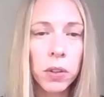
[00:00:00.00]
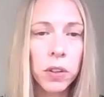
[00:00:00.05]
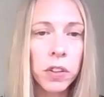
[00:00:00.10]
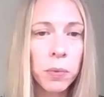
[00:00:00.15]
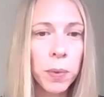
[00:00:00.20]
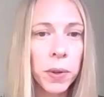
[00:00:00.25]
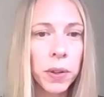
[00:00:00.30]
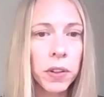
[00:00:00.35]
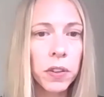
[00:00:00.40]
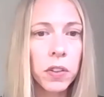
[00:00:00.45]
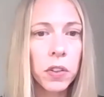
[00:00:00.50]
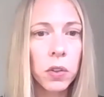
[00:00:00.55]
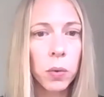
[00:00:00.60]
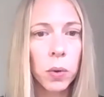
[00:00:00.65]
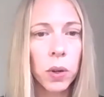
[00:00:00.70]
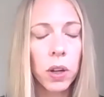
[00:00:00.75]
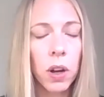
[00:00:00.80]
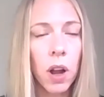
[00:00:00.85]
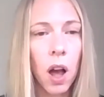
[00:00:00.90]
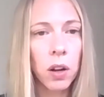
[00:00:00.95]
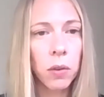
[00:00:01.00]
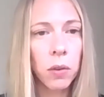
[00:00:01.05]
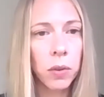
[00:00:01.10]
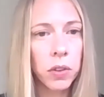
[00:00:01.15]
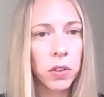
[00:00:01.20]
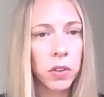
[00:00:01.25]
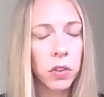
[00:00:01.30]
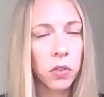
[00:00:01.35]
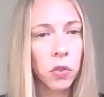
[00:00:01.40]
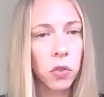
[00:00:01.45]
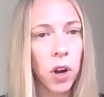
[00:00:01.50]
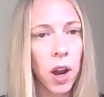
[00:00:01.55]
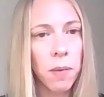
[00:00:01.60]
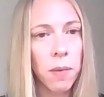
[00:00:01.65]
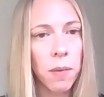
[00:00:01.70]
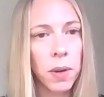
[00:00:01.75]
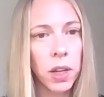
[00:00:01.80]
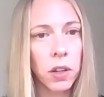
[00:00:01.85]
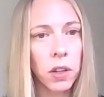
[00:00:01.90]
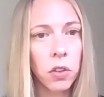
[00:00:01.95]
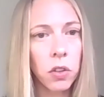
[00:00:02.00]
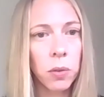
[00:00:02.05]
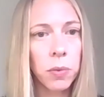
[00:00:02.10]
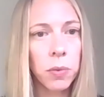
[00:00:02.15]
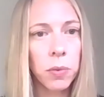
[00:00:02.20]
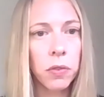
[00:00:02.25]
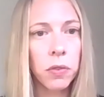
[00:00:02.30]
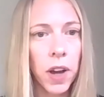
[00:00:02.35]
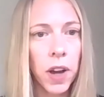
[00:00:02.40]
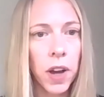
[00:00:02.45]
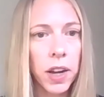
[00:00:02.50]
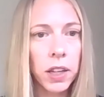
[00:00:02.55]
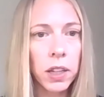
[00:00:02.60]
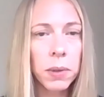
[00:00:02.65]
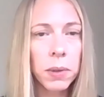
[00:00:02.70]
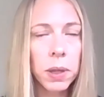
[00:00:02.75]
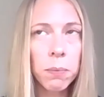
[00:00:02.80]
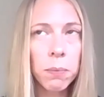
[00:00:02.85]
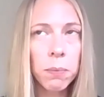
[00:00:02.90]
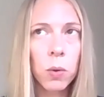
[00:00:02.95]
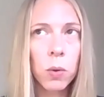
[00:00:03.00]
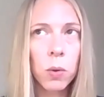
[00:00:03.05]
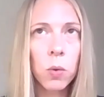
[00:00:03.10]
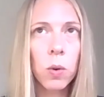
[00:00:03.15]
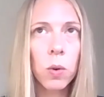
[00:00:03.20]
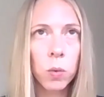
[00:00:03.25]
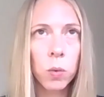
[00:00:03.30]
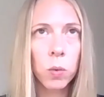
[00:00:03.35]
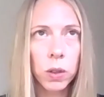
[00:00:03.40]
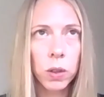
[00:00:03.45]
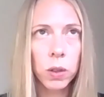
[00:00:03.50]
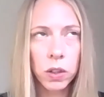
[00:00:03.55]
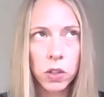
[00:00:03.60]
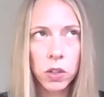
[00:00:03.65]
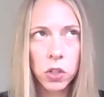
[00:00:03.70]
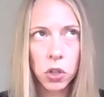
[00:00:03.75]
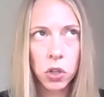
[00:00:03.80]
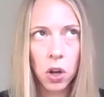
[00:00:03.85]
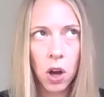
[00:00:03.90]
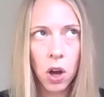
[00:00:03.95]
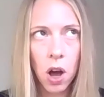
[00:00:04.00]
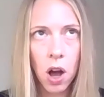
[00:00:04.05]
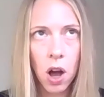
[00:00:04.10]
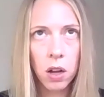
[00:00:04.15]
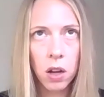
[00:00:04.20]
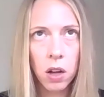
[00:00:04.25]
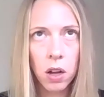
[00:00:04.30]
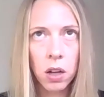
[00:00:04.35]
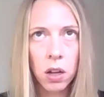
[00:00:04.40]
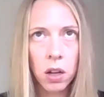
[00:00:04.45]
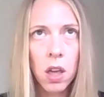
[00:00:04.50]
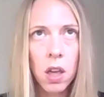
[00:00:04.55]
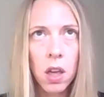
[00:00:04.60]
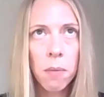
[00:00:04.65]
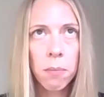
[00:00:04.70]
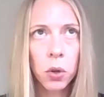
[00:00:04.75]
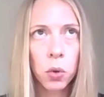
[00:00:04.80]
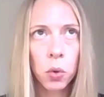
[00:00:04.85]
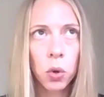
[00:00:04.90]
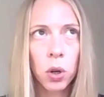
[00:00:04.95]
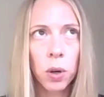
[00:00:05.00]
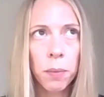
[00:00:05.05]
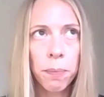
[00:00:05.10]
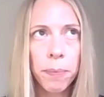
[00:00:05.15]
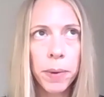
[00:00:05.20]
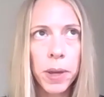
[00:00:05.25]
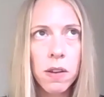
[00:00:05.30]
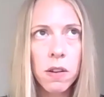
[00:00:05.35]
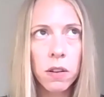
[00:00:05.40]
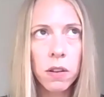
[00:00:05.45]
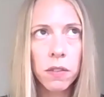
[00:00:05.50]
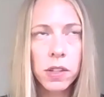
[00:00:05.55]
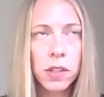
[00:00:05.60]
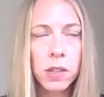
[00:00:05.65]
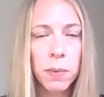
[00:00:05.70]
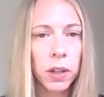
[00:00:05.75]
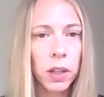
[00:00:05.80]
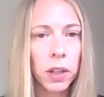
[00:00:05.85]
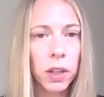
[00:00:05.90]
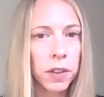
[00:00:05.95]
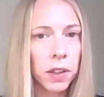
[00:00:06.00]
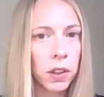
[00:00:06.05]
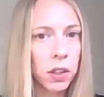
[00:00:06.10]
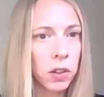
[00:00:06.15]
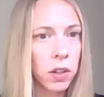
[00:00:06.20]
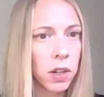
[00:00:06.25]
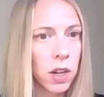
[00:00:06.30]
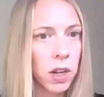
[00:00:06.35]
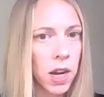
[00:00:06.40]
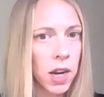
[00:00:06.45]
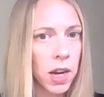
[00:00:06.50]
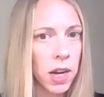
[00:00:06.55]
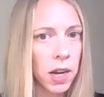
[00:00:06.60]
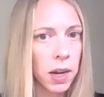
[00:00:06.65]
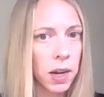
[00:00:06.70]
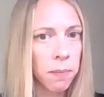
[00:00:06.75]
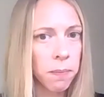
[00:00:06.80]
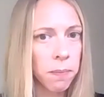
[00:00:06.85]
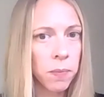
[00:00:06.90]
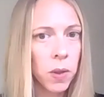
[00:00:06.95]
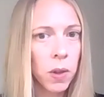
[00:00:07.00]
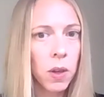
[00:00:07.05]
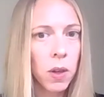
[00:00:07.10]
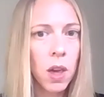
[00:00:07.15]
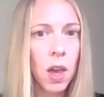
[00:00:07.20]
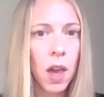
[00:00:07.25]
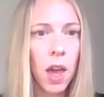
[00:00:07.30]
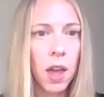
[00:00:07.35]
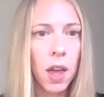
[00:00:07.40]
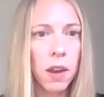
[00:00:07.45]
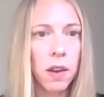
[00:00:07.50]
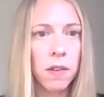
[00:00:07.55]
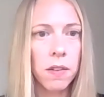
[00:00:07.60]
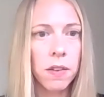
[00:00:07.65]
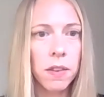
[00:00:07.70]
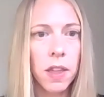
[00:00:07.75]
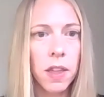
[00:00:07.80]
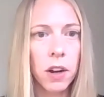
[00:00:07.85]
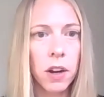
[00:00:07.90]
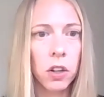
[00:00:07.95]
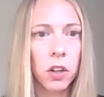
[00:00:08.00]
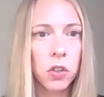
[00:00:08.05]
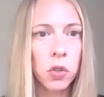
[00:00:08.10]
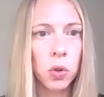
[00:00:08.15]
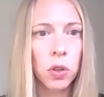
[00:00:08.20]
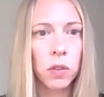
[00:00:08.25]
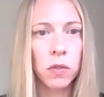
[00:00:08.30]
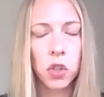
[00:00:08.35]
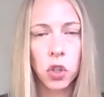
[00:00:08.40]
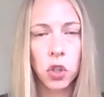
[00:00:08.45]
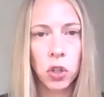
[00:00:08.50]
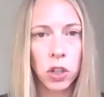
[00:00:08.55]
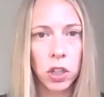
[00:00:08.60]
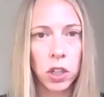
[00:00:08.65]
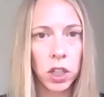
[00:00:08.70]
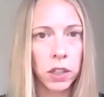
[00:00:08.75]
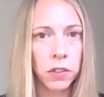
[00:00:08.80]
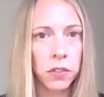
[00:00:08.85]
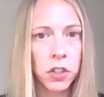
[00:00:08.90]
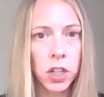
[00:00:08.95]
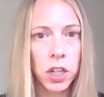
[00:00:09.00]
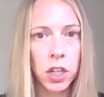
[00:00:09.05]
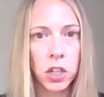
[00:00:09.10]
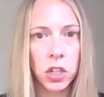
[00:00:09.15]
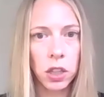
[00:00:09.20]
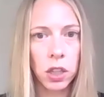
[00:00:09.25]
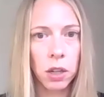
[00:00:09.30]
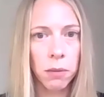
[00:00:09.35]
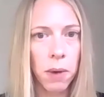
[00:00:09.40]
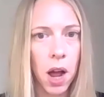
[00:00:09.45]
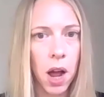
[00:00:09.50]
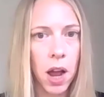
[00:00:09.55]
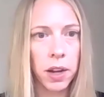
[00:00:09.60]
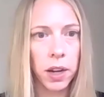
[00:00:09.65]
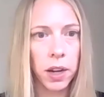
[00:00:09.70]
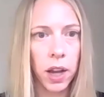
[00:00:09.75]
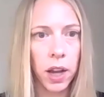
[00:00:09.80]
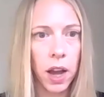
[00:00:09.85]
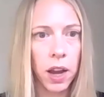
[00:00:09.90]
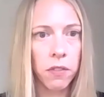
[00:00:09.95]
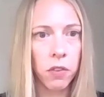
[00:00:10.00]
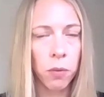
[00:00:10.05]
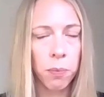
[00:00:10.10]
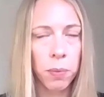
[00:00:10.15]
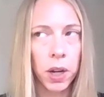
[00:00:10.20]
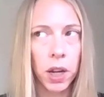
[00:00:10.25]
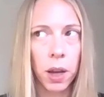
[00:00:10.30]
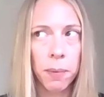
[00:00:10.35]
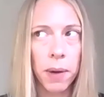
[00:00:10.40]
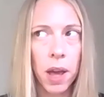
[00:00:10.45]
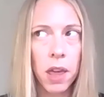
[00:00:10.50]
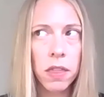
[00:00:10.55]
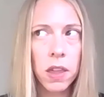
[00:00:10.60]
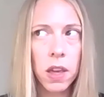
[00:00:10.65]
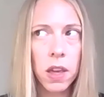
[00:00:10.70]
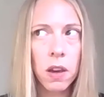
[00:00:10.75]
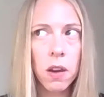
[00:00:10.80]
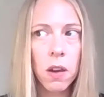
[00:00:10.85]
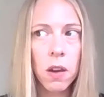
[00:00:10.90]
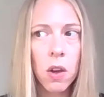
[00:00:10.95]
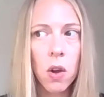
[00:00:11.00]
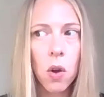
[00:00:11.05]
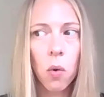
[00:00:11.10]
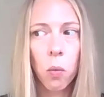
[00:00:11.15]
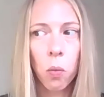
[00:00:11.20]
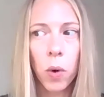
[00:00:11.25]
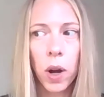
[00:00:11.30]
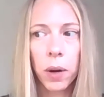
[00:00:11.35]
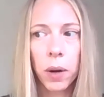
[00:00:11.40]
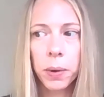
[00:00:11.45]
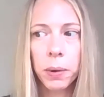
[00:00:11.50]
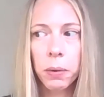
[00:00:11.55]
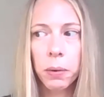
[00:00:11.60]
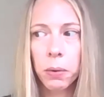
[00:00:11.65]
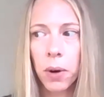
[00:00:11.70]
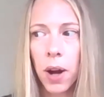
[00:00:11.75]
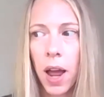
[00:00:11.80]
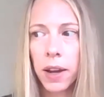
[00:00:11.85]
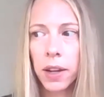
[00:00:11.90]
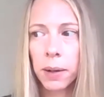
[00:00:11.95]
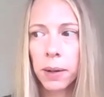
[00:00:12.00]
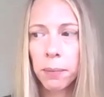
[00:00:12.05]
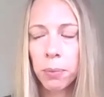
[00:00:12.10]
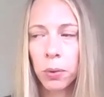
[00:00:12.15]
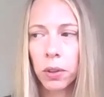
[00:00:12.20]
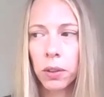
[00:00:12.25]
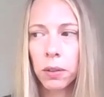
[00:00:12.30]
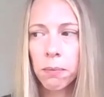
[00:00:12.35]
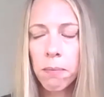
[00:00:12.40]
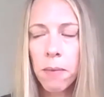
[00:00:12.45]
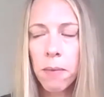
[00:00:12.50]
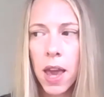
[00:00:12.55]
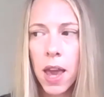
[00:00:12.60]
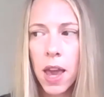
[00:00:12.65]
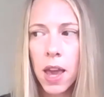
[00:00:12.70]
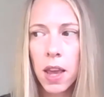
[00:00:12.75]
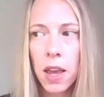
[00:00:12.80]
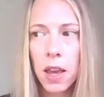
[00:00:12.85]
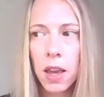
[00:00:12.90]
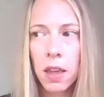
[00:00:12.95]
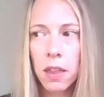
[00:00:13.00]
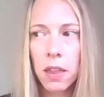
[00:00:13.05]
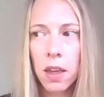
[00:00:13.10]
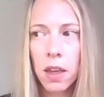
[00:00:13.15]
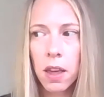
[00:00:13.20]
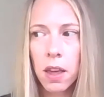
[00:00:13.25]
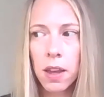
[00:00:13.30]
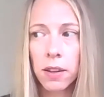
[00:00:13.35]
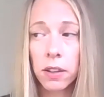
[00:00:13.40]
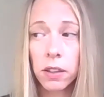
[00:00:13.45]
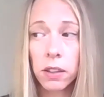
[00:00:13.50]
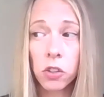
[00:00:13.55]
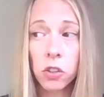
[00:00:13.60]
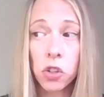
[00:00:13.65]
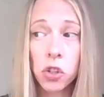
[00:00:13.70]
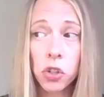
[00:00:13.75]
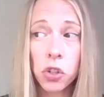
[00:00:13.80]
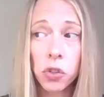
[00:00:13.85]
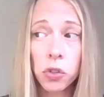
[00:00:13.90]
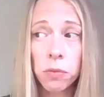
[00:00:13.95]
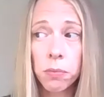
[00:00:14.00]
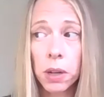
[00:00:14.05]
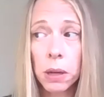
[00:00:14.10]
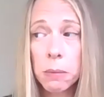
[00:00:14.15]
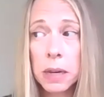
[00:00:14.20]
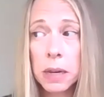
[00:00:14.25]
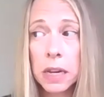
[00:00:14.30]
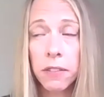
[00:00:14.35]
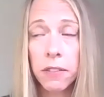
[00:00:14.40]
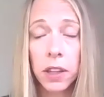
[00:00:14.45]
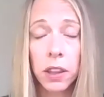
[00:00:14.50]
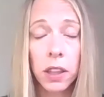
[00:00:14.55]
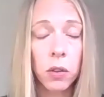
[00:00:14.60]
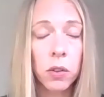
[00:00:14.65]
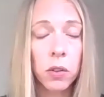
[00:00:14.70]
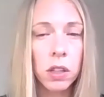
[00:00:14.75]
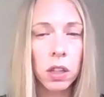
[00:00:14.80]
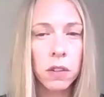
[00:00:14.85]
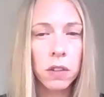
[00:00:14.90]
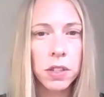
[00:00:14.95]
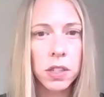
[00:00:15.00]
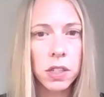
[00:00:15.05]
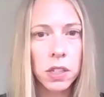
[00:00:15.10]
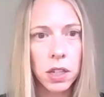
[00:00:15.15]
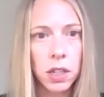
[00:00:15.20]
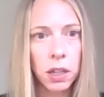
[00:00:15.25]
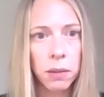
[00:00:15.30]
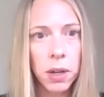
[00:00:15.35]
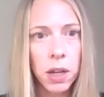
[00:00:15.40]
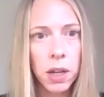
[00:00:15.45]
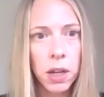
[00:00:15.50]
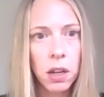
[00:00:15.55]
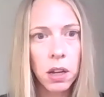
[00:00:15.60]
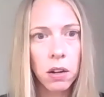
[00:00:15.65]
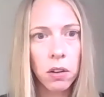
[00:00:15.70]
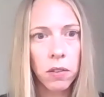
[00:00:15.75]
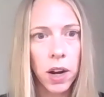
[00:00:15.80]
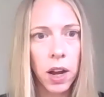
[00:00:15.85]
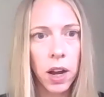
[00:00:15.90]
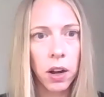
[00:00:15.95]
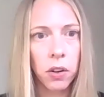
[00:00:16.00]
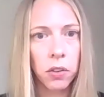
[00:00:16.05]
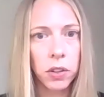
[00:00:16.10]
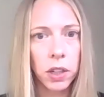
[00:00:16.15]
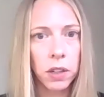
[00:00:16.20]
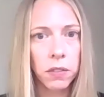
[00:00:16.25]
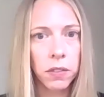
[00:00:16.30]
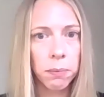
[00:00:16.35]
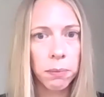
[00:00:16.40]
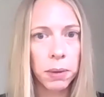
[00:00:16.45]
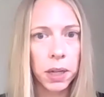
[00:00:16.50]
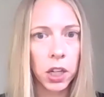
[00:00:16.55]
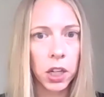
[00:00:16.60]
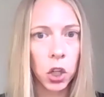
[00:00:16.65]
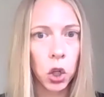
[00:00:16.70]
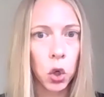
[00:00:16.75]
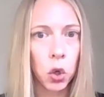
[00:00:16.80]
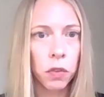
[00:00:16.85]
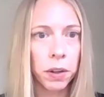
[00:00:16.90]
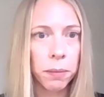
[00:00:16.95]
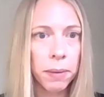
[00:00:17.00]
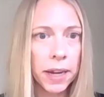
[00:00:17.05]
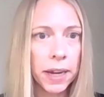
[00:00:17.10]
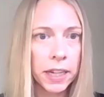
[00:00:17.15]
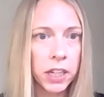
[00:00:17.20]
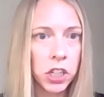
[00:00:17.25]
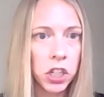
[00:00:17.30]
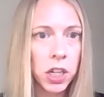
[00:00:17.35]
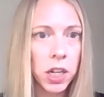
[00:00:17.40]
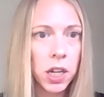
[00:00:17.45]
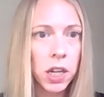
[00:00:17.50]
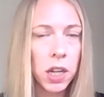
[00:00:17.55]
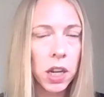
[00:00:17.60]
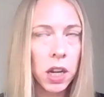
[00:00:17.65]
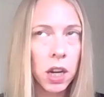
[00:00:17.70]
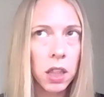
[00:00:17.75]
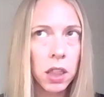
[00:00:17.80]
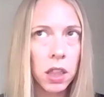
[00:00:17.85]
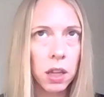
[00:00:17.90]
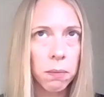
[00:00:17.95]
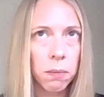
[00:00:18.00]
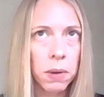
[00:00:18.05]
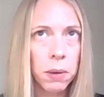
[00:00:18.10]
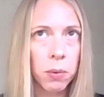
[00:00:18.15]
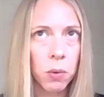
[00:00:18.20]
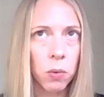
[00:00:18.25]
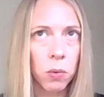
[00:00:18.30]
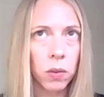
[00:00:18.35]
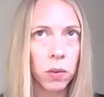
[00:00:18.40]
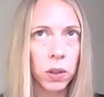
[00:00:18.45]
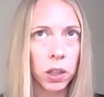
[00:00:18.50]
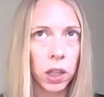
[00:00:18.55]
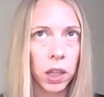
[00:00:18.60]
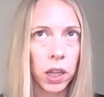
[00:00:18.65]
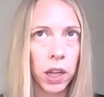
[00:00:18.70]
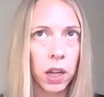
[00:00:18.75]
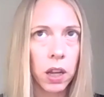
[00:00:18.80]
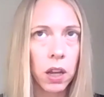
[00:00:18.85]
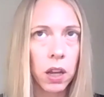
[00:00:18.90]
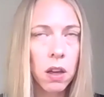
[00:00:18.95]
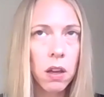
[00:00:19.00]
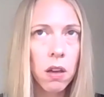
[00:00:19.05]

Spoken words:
experience to what Anna was describing in terms of finding people who are willing to talk, but who are a bit nervous about giving their name and their sort of journey of changing their mind and kind of opening up. I think where we were at in April and May and June, maybe even, there was a lot of stigma around even being a COVID patient. And I think people were really